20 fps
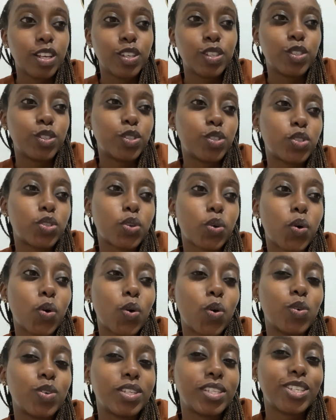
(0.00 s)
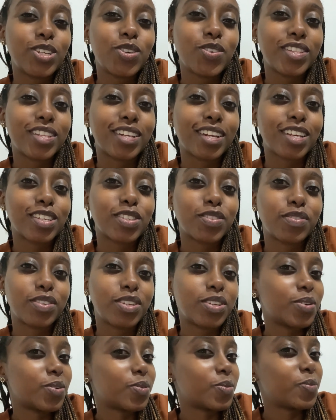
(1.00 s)
So see you in the next
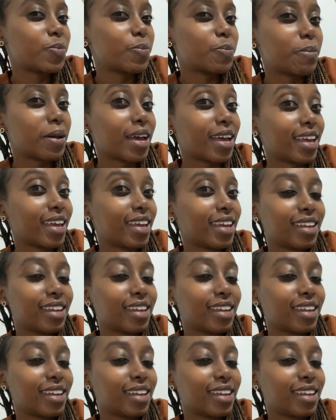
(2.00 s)
video. Bye.